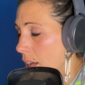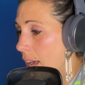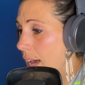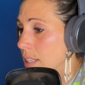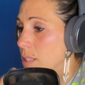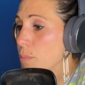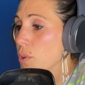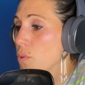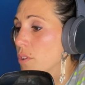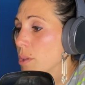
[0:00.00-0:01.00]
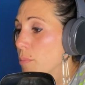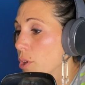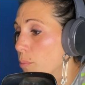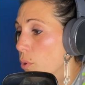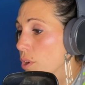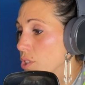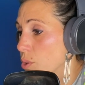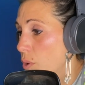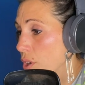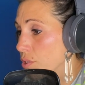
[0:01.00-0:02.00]
He had a debut on the Billboard
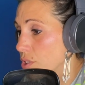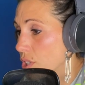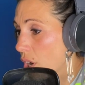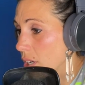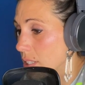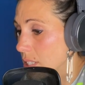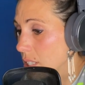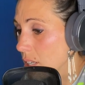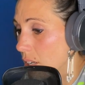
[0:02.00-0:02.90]
200 charts.